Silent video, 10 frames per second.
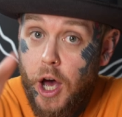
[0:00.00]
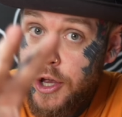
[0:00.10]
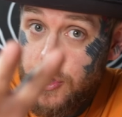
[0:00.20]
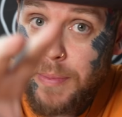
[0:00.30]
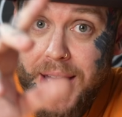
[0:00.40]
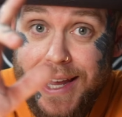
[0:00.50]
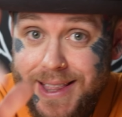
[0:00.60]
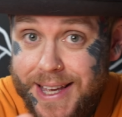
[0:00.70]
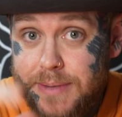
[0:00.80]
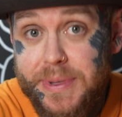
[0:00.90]
Are you
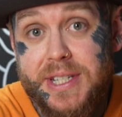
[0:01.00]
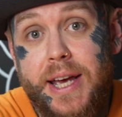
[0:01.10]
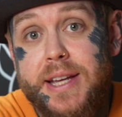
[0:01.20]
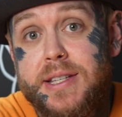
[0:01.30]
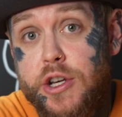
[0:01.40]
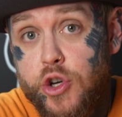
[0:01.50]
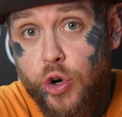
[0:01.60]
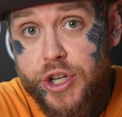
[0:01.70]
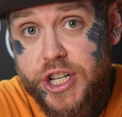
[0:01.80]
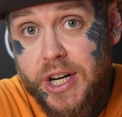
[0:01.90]
making these mistakes in
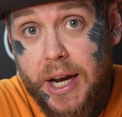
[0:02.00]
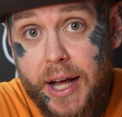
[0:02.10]
your digital